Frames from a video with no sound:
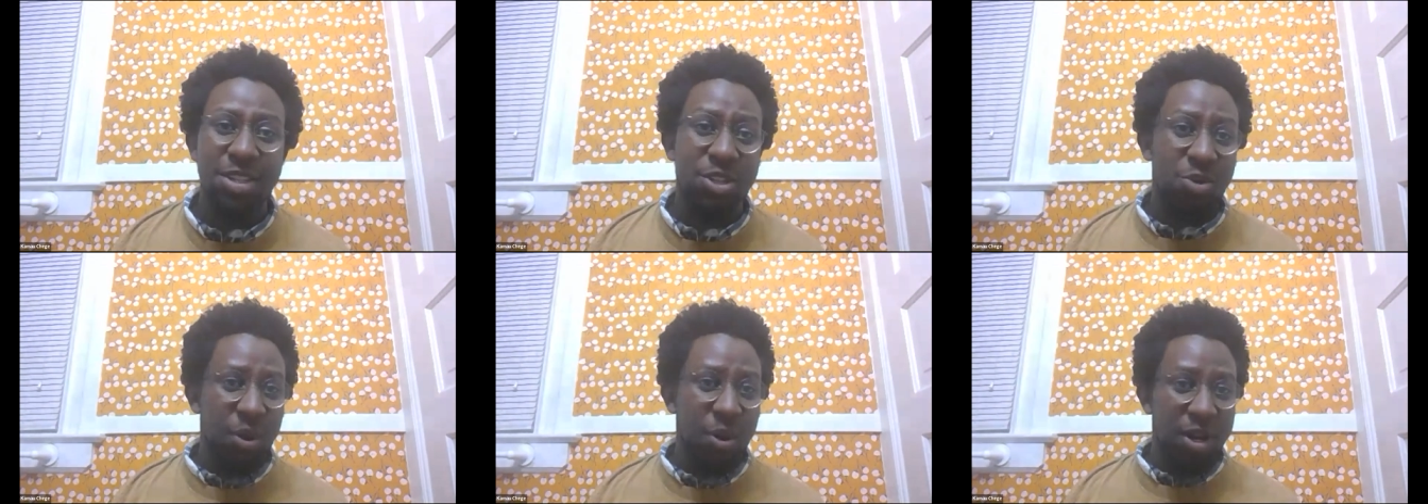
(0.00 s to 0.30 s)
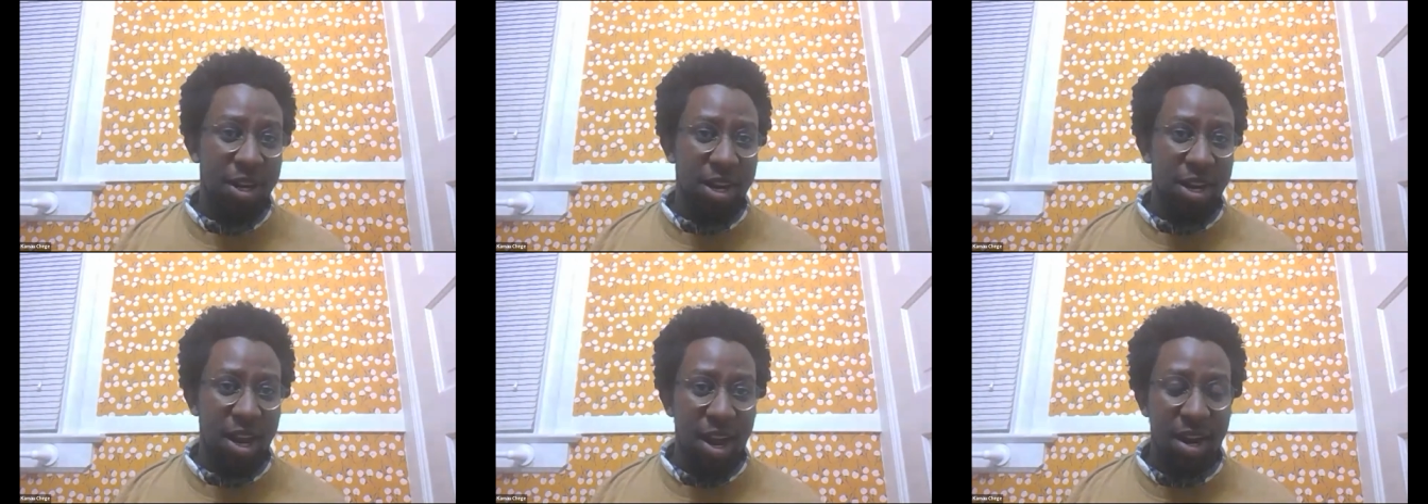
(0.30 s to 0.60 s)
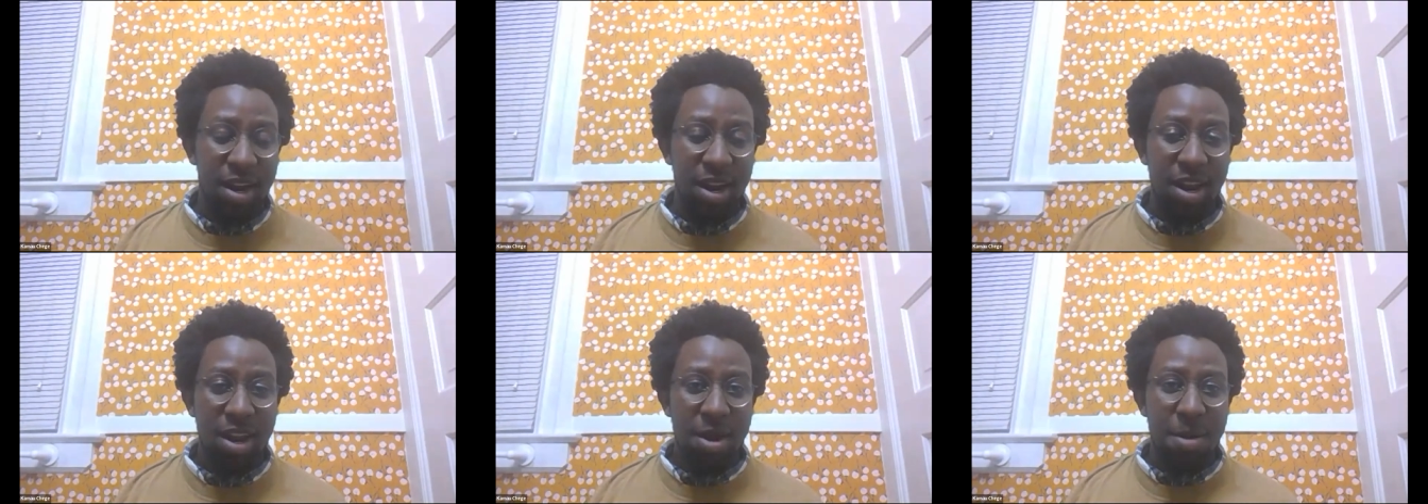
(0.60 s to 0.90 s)
it's going to
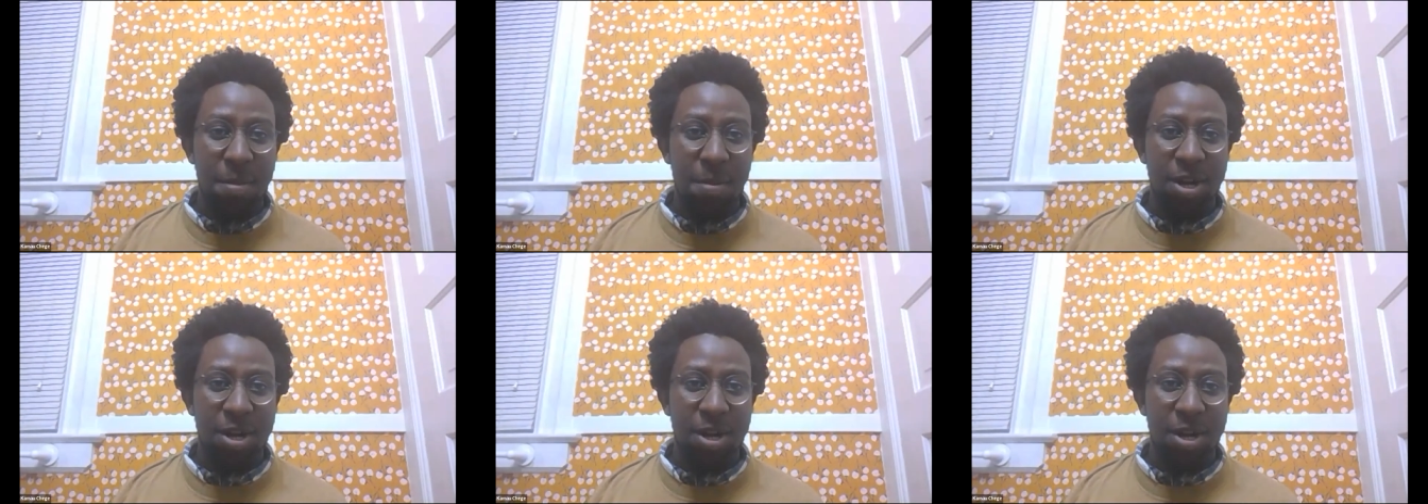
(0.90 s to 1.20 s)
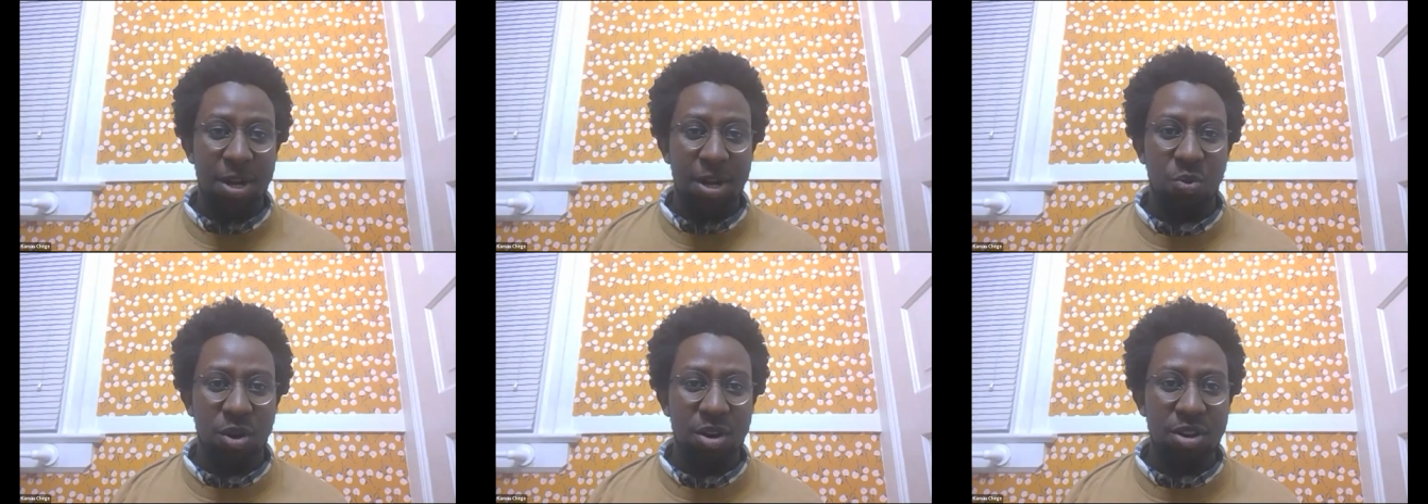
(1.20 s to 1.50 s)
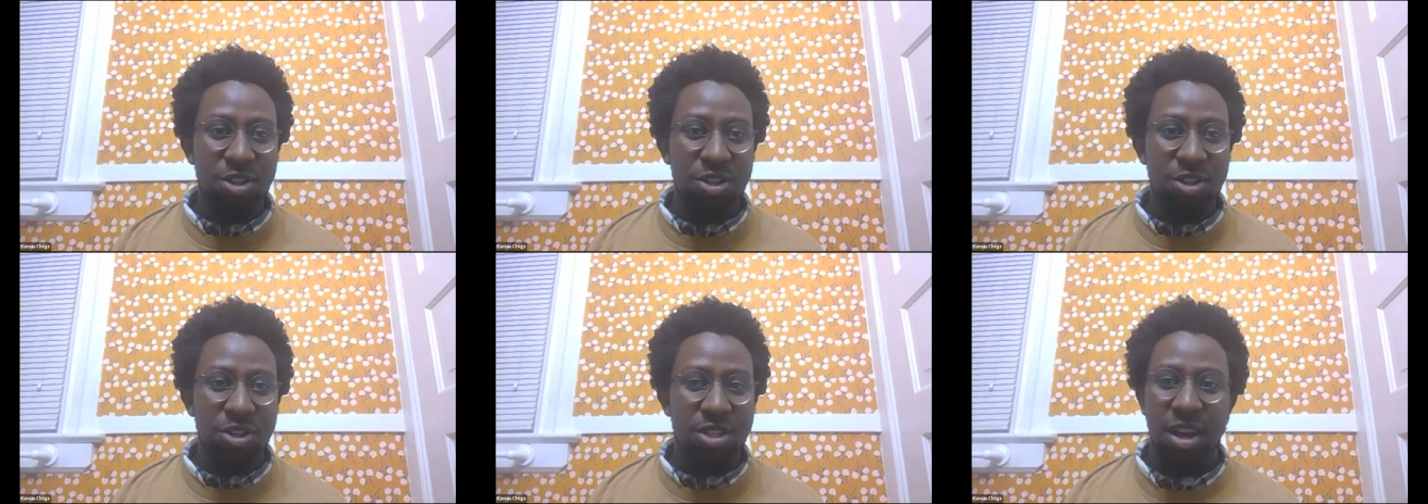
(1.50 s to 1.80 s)
get much
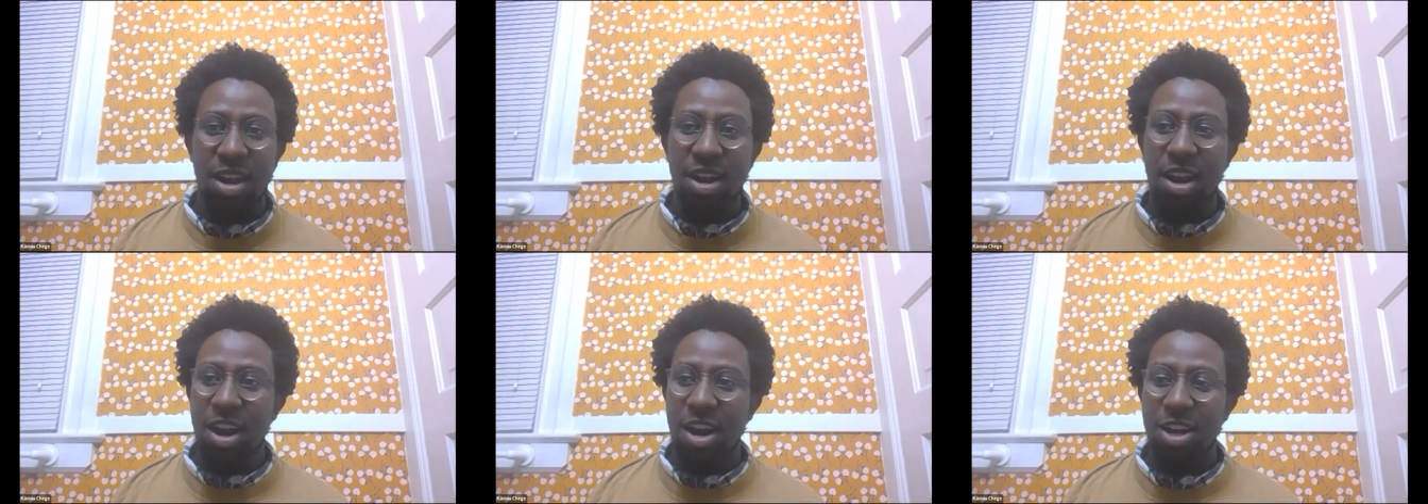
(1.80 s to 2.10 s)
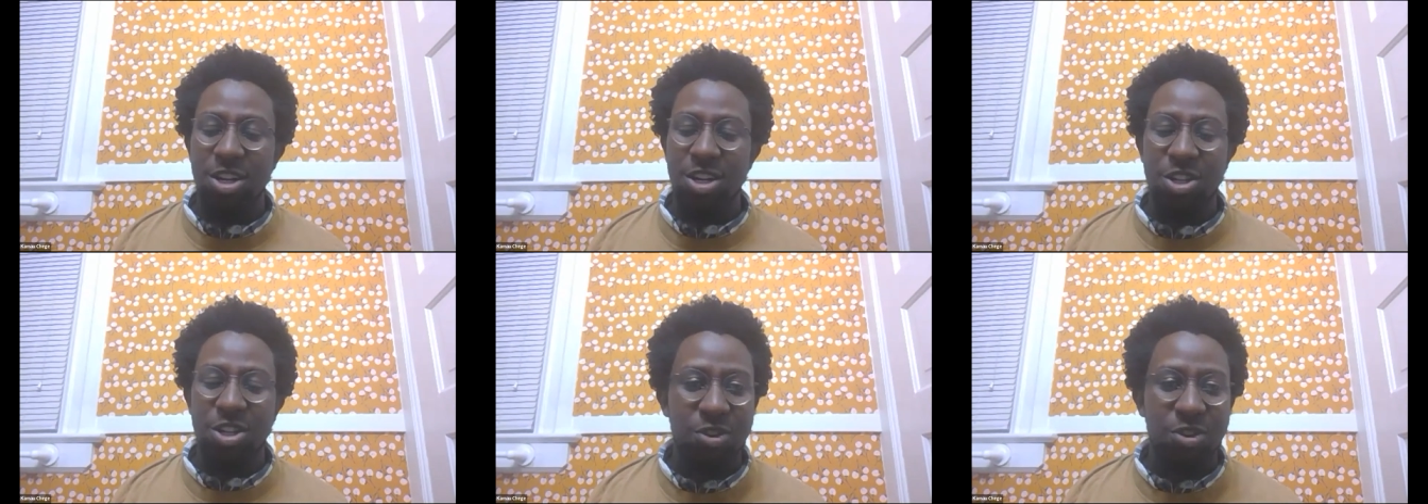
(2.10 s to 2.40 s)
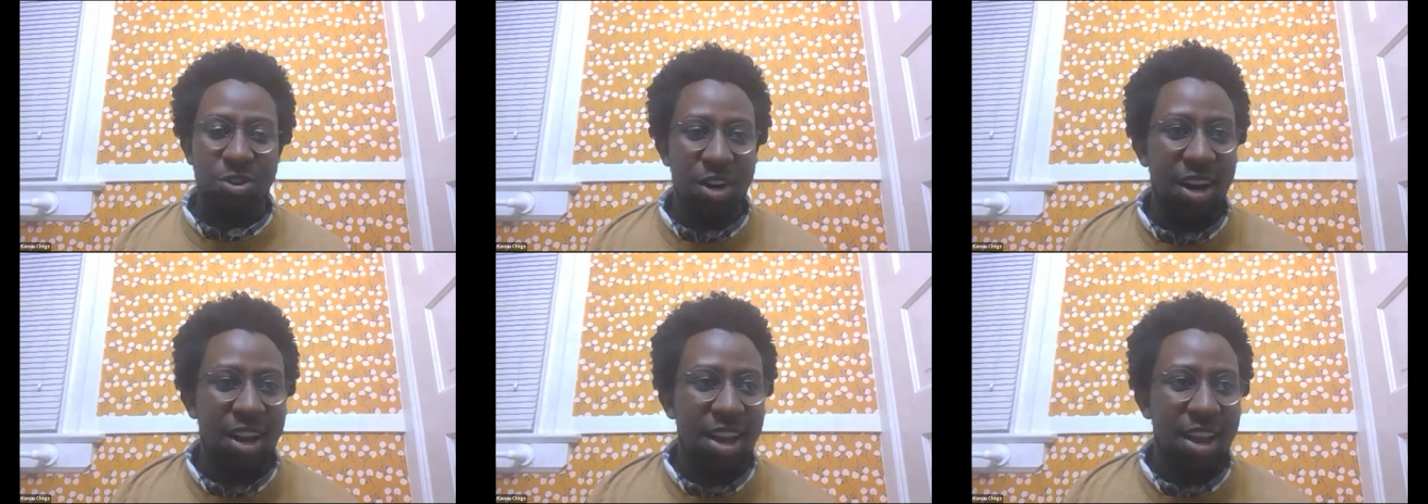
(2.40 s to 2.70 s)
worse. The
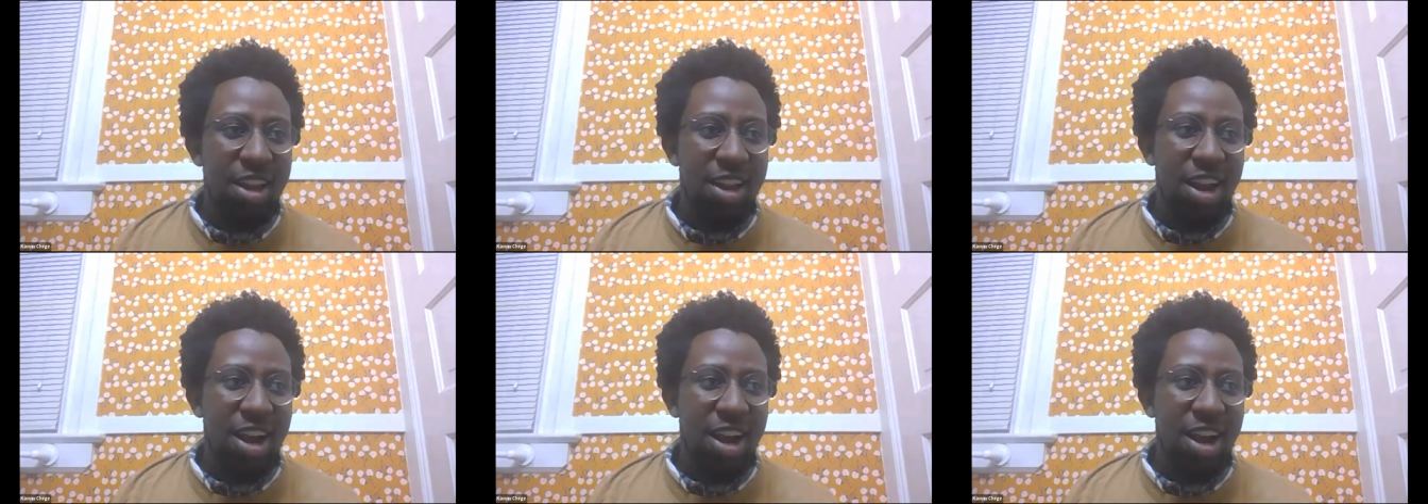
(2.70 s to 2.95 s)
country